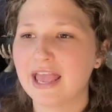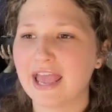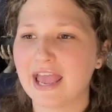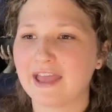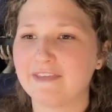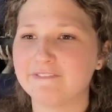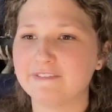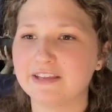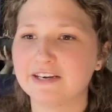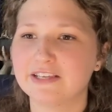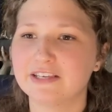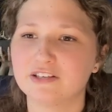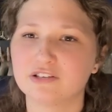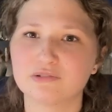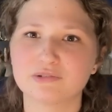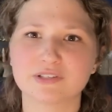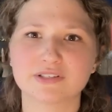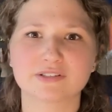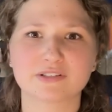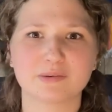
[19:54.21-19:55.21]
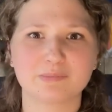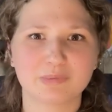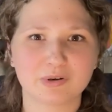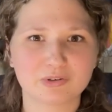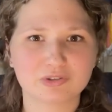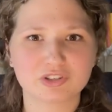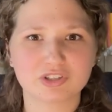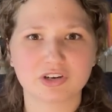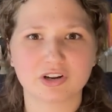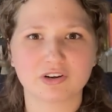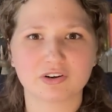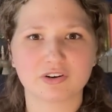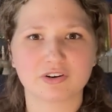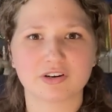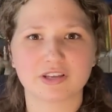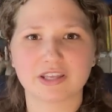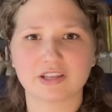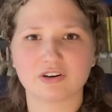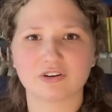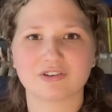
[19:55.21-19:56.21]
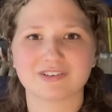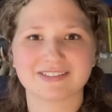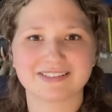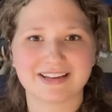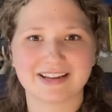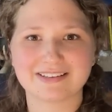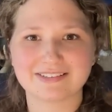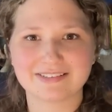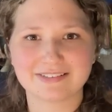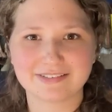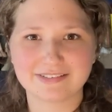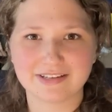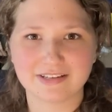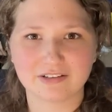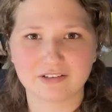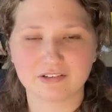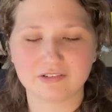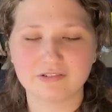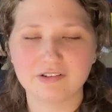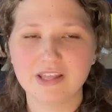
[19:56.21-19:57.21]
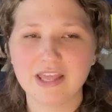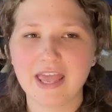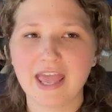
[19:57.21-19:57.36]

and then he uses compulsion on her to get her to stand still